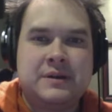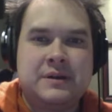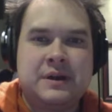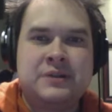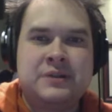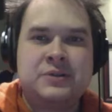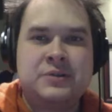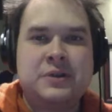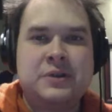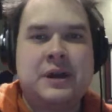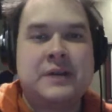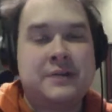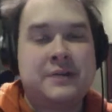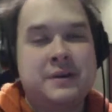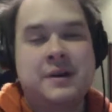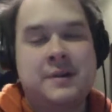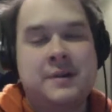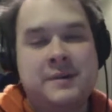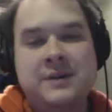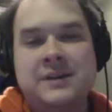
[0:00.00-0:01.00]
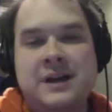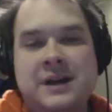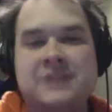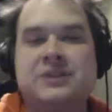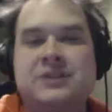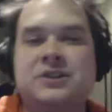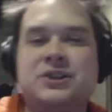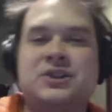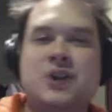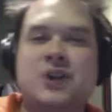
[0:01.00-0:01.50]
I mean, not
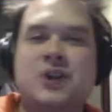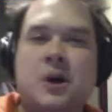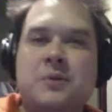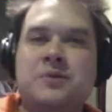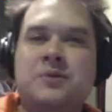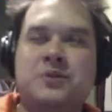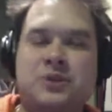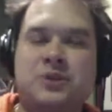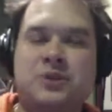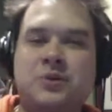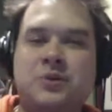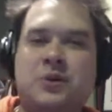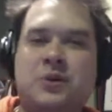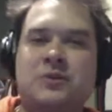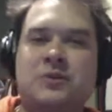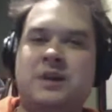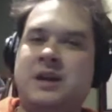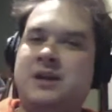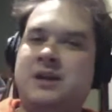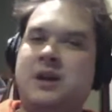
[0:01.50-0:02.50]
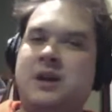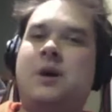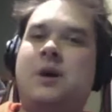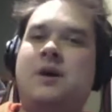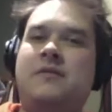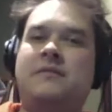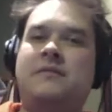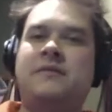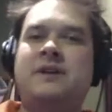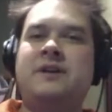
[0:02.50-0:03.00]
to just go with the 2 girls that I know
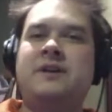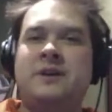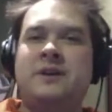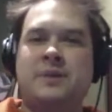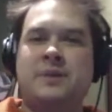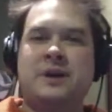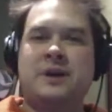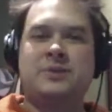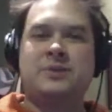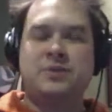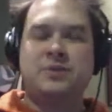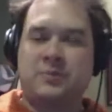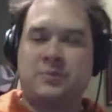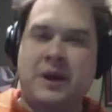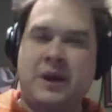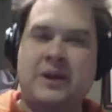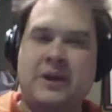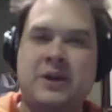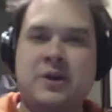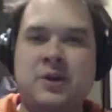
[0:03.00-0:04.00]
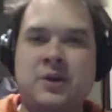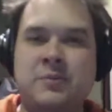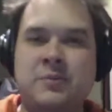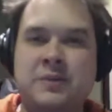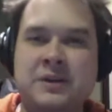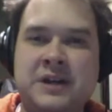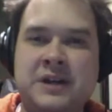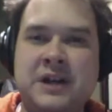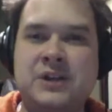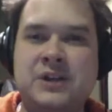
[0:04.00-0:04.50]
of, but I do think Becca could be
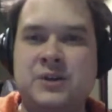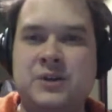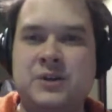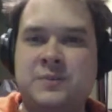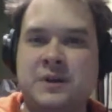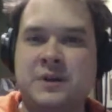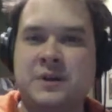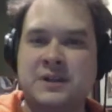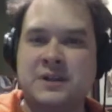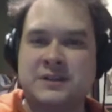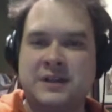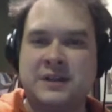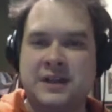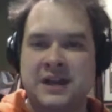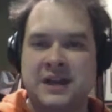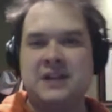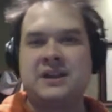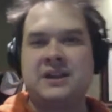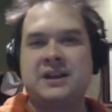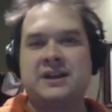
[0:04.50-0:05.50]
dangerous because, again, like I